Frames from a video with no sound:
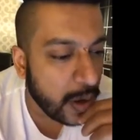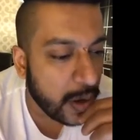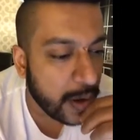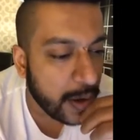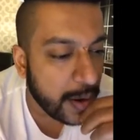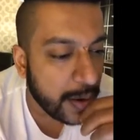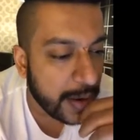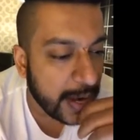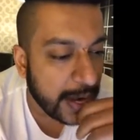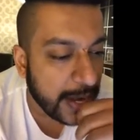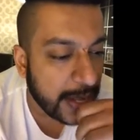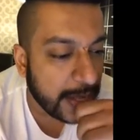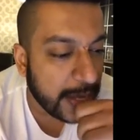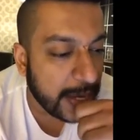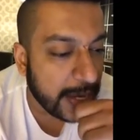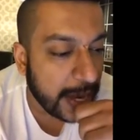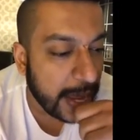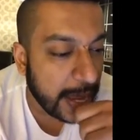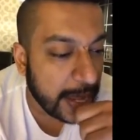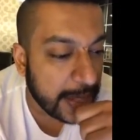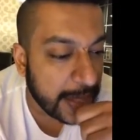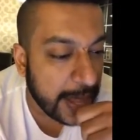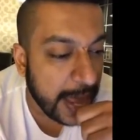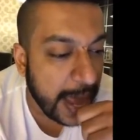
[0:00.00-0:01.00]
or
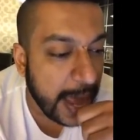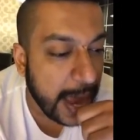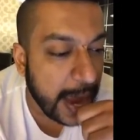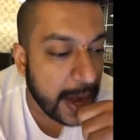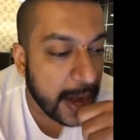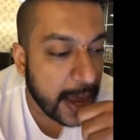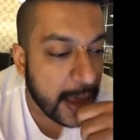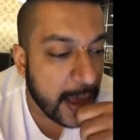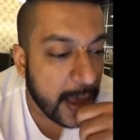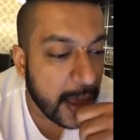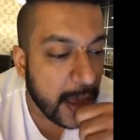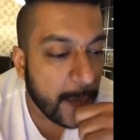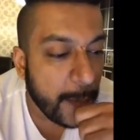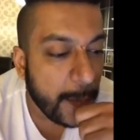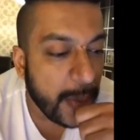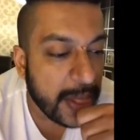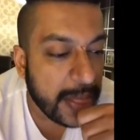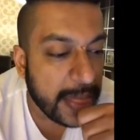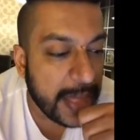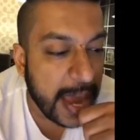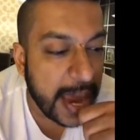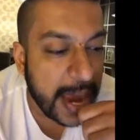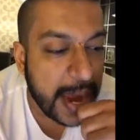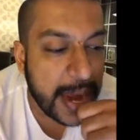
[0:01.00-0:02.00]
anything like that.
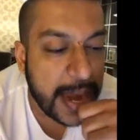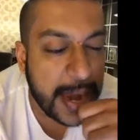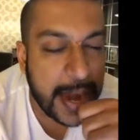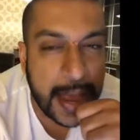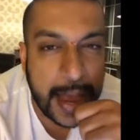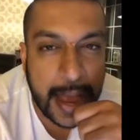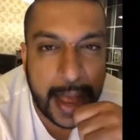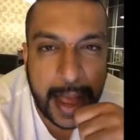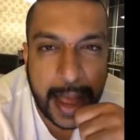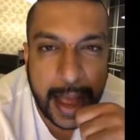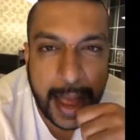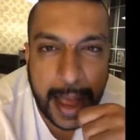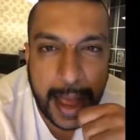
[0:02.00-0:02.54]
But then